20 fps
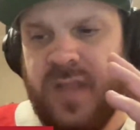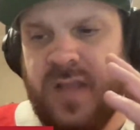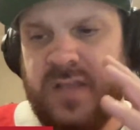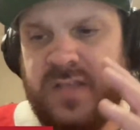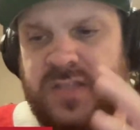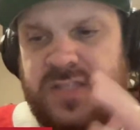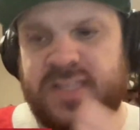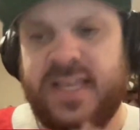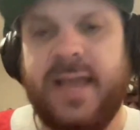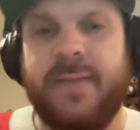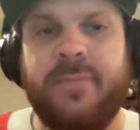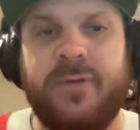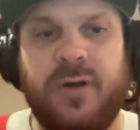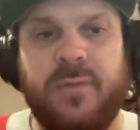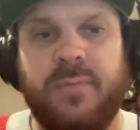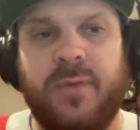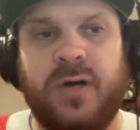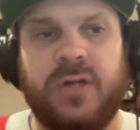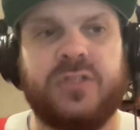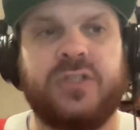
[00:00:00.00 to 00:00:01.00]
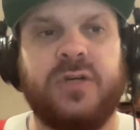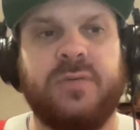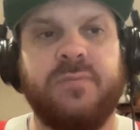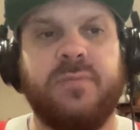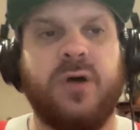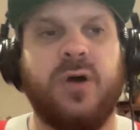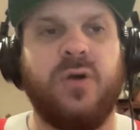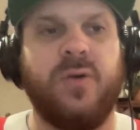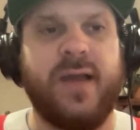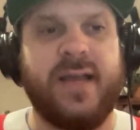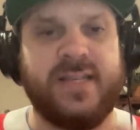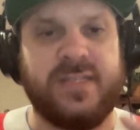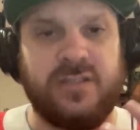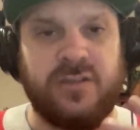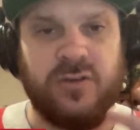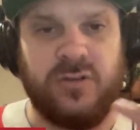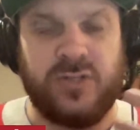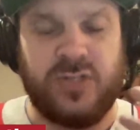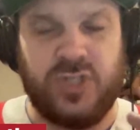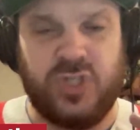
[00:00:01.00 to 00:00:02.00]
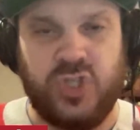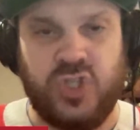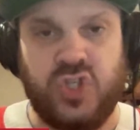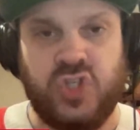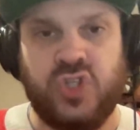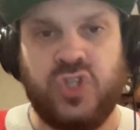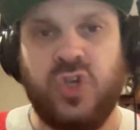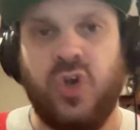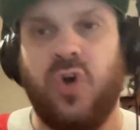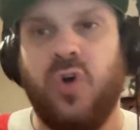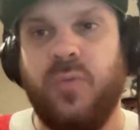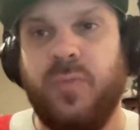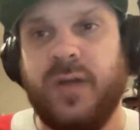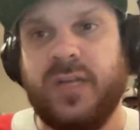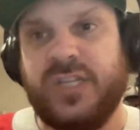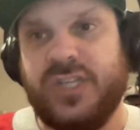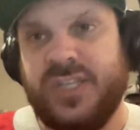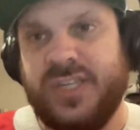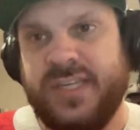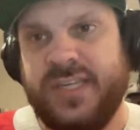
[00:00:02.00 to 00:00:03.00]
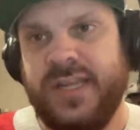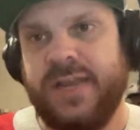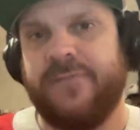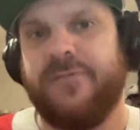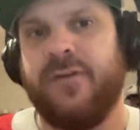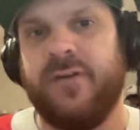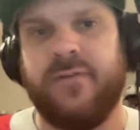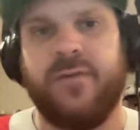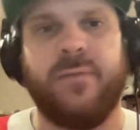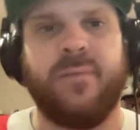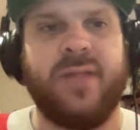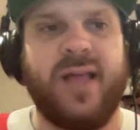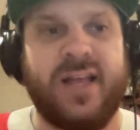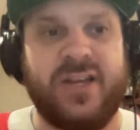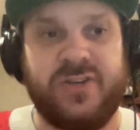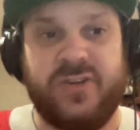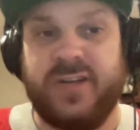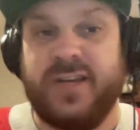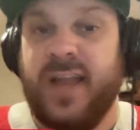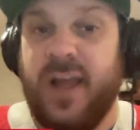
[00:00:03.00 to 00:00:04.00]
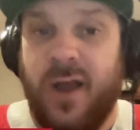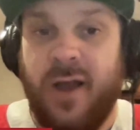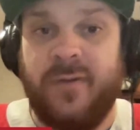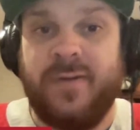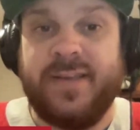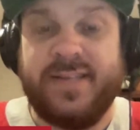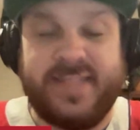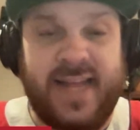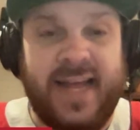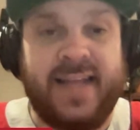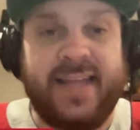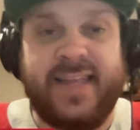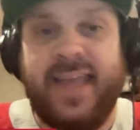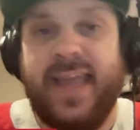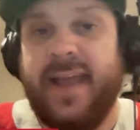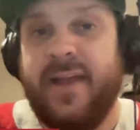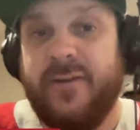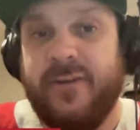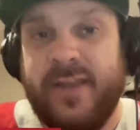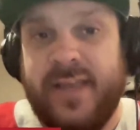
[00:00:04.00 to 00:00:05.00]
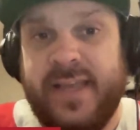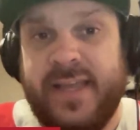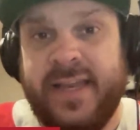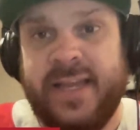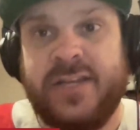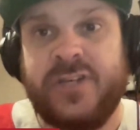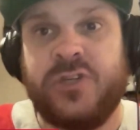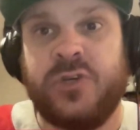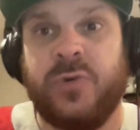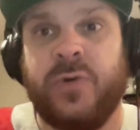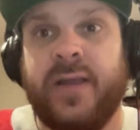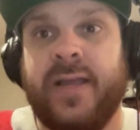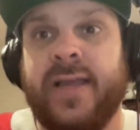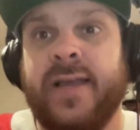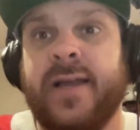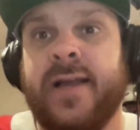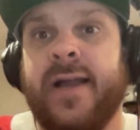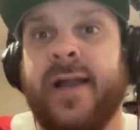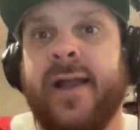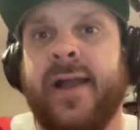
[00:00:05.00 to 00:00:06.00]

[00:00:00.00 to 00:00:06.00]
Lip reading: Samuel Montembeault has looked so much different from last year. Now he's not carrying an injury.